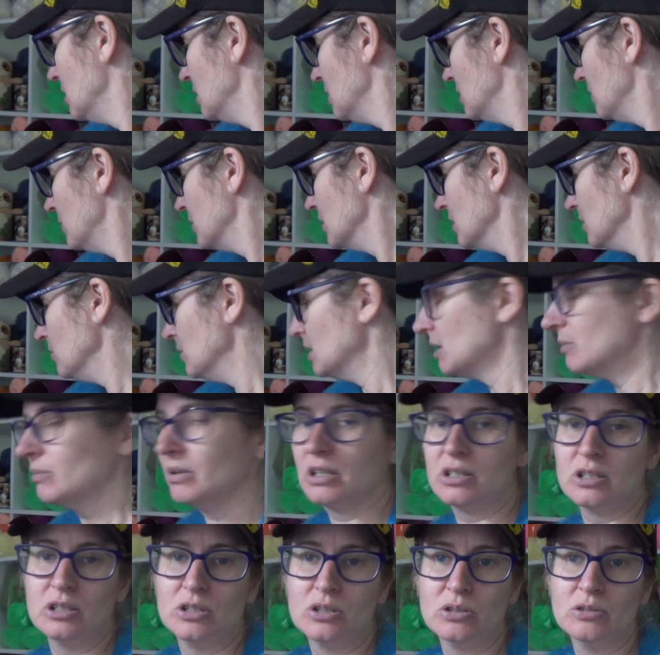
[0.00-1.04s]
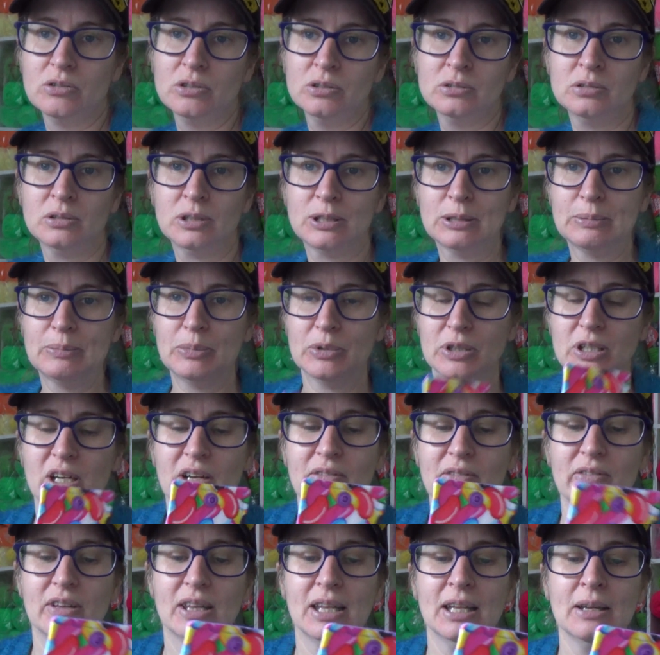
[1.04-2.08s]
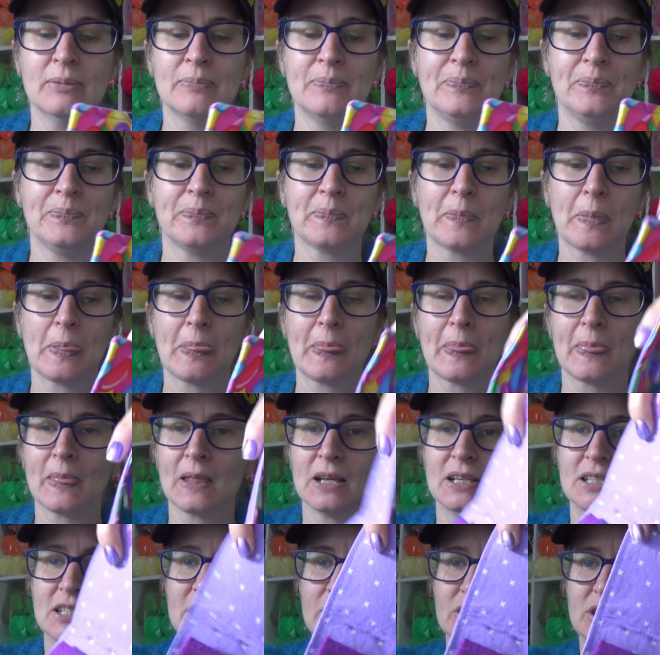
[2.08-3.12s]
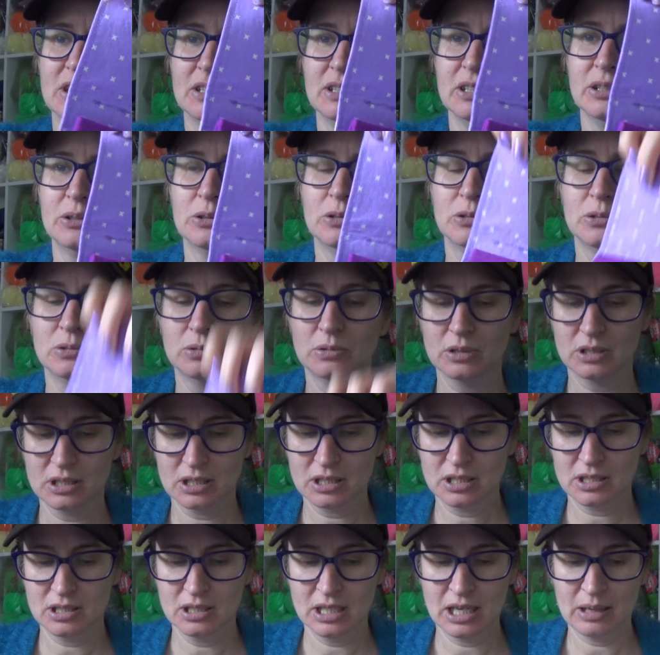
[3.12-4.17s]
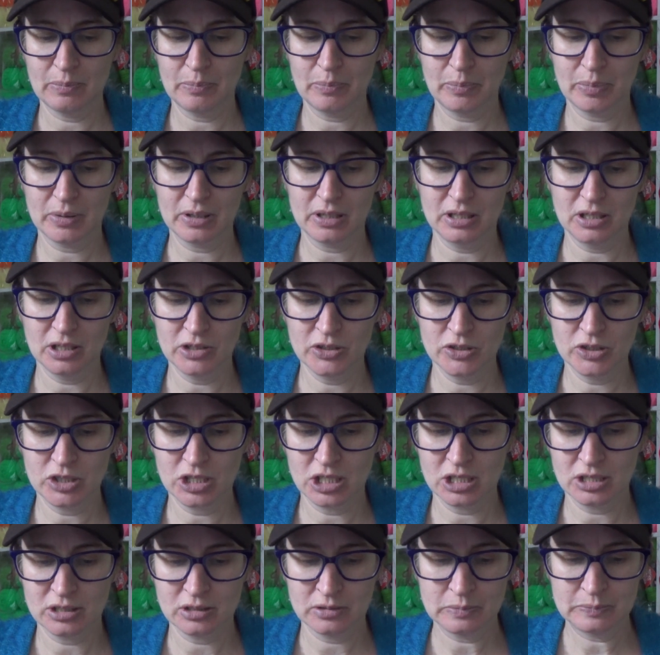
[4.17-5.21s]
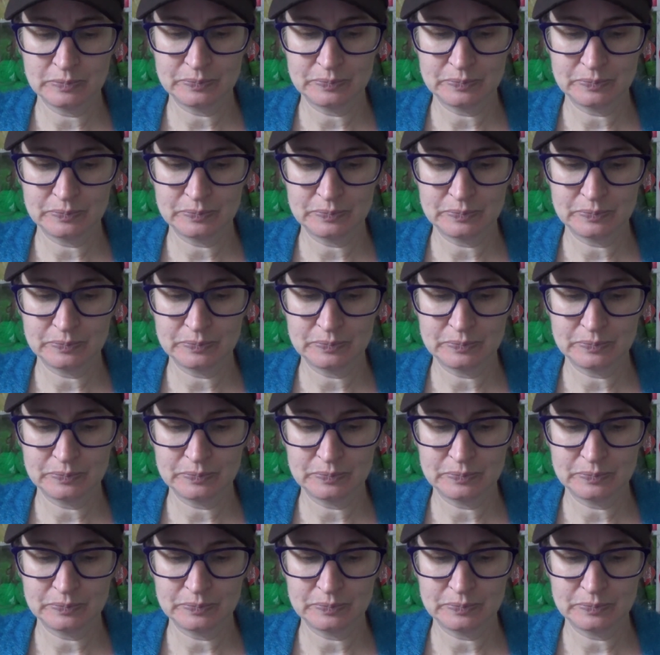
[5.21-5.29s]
when I make my tutorials. Put that over there. So it's a little snap closure.